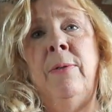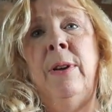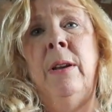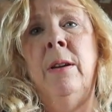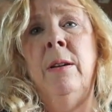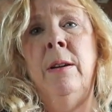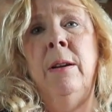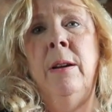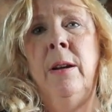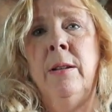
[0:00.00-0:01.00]
feet
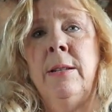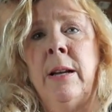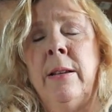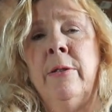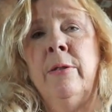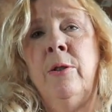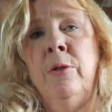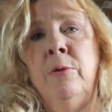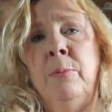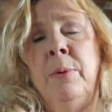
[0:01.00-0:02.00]
inside their
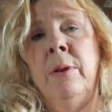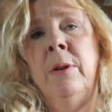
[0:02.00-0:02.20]
coop,